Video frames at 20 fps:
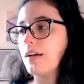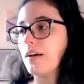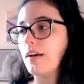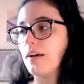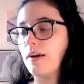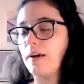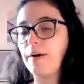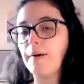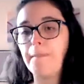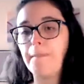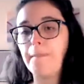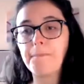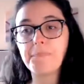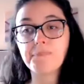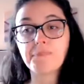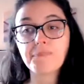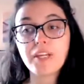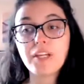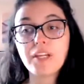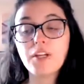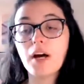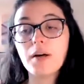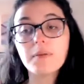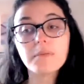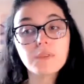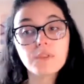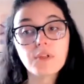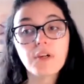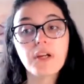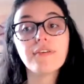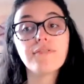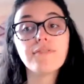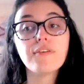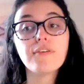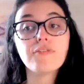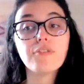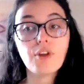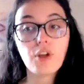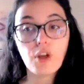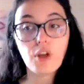I'm grateful
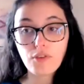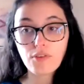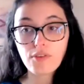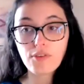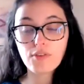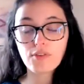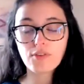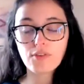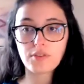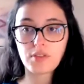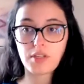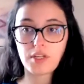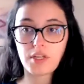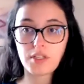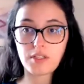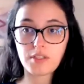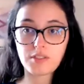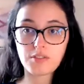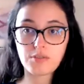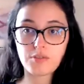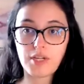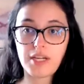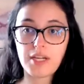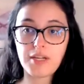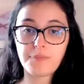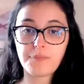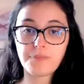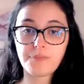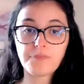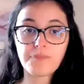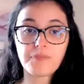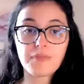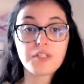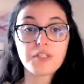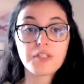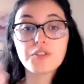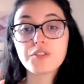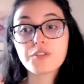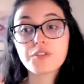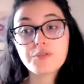for all those things, right?
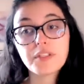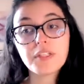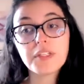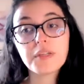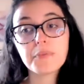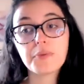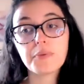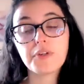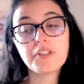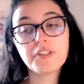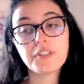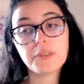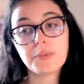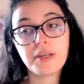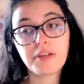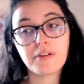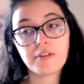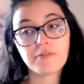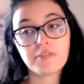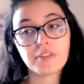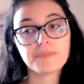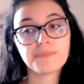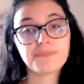So it's really important to be grateful.